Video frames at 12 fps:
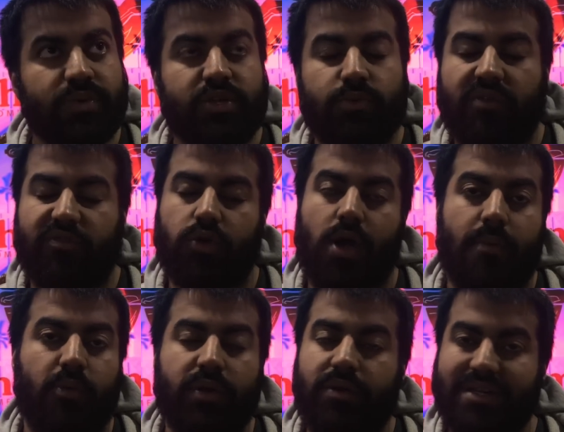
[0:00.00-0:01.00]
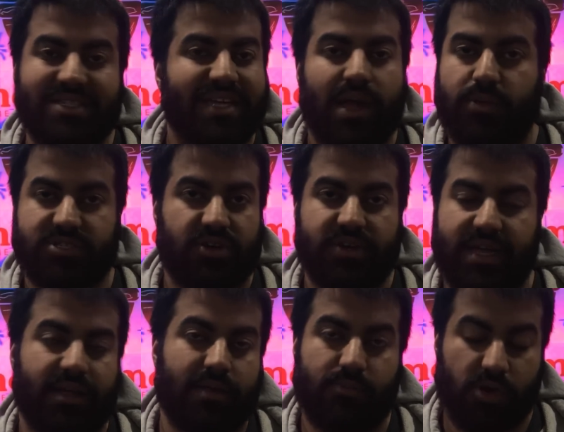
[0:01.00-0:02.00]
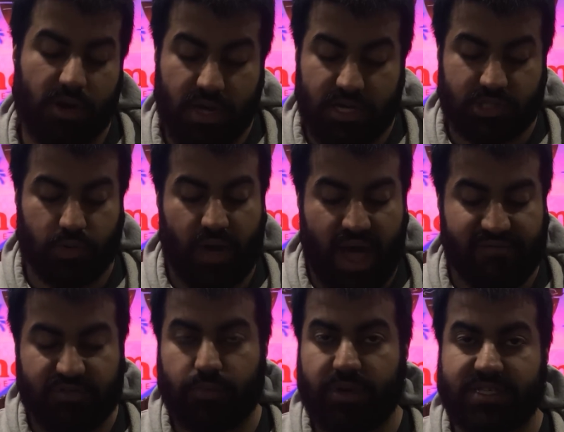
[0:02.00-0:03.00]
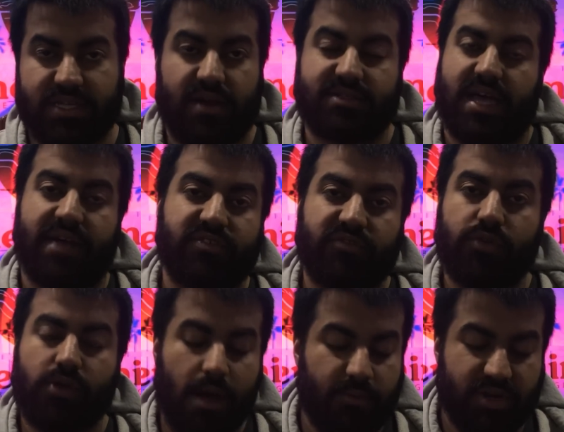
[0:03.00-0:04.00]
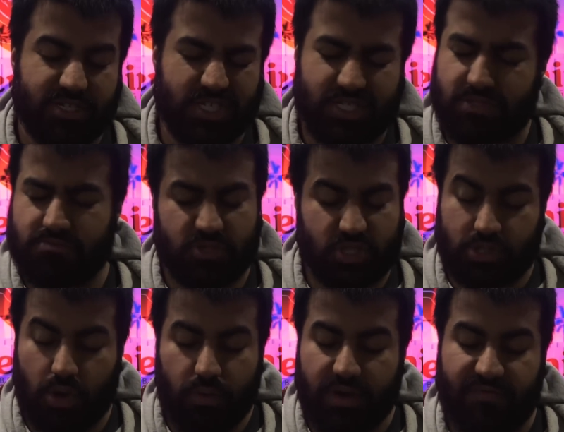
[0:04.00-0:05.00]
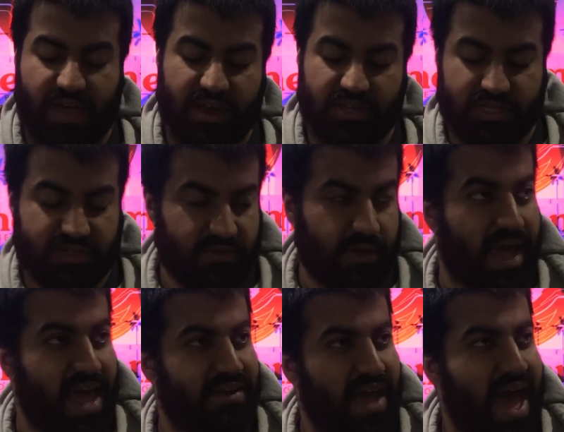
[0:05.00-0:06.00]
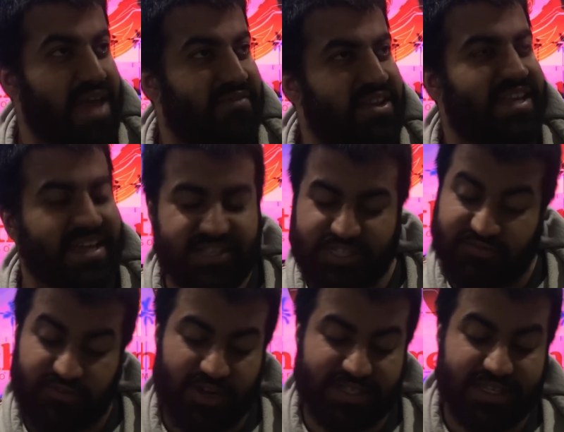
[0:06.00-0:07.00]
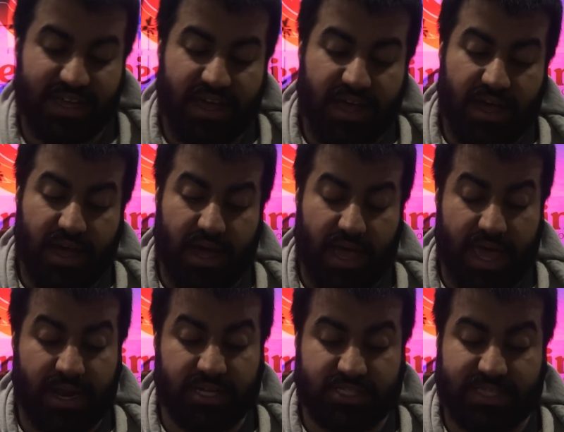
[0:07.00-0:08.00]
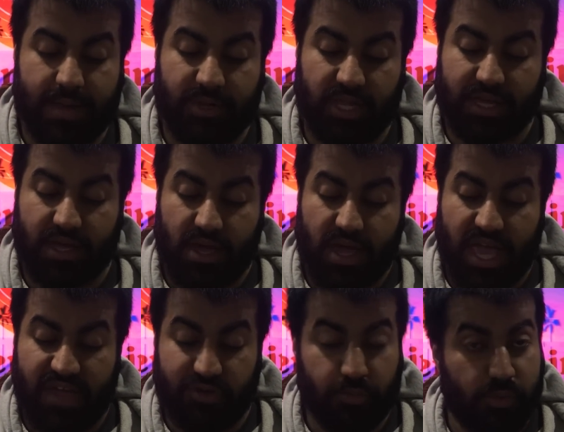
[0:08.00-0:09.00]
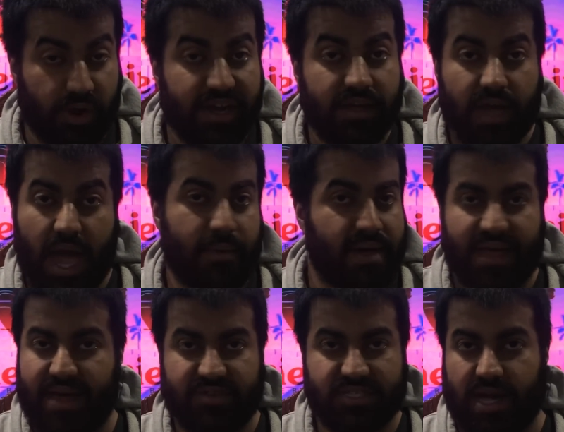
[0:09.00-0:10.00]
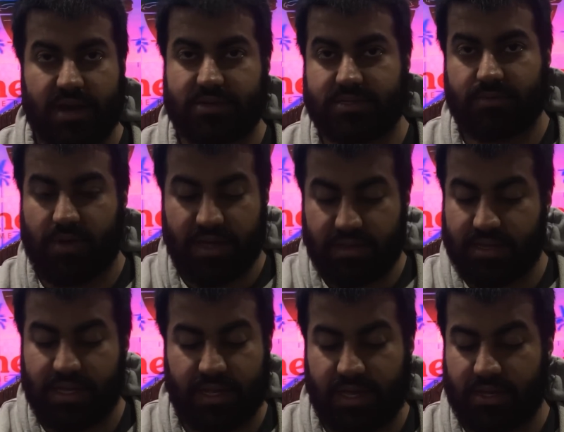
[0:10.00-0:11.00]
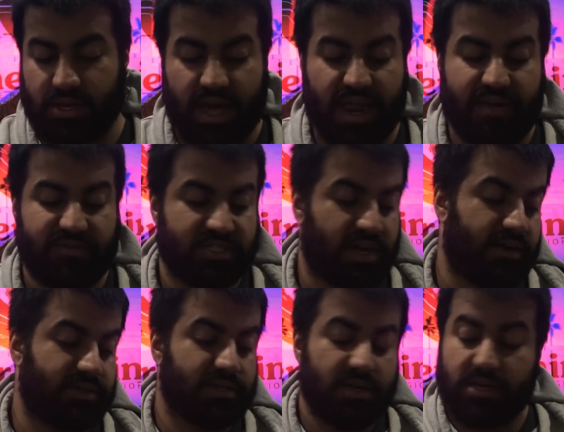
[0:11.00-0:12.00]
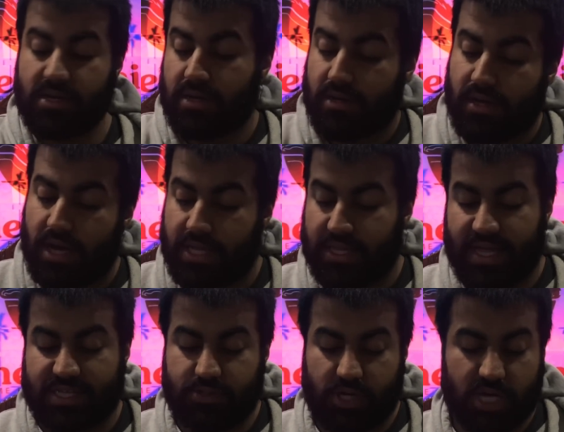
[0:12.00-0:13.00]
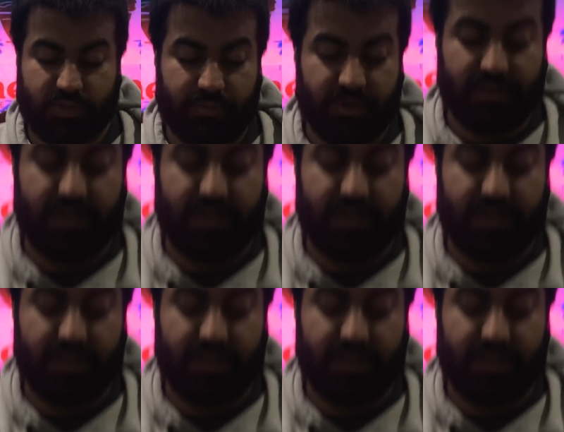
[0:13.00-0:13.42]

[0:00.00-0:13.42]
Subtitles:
we do our full combo, we don't actually care what's in our deck anymore. So after we Desires, after full combo, it's just so advantageous for us. And not just that, but like, if you brick, I'd rather have Desires, right? Than like not have Desires. The last 2 cards we play